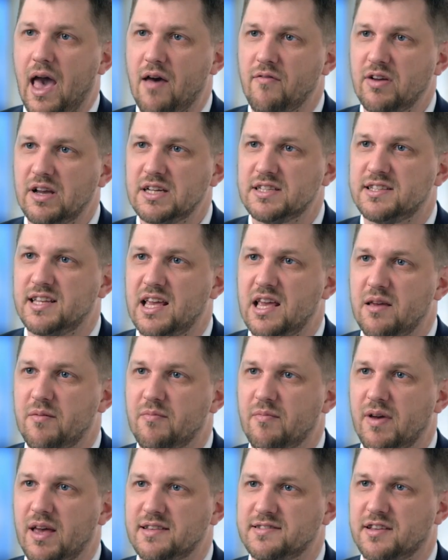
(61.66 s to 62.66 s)
Having a
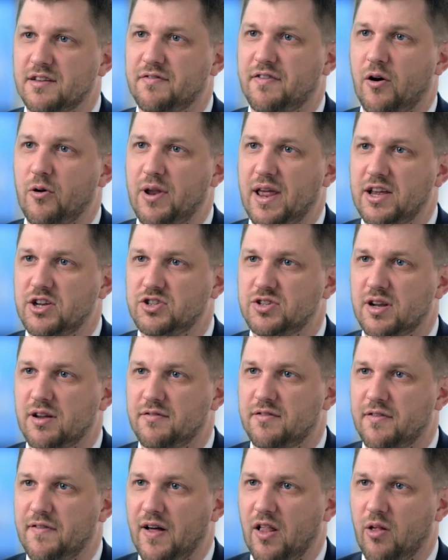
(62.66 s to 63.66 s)
team is the foundation
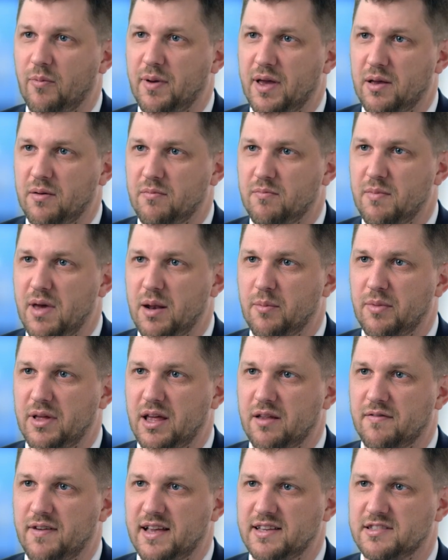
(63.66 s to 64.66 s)
of developing minimally
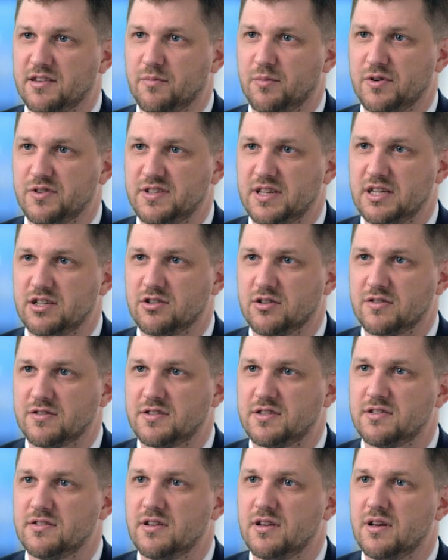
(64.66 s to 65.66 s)
invasive
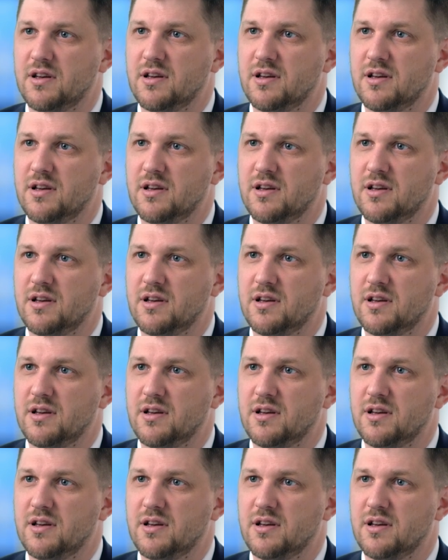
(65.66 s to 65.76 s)
procedures.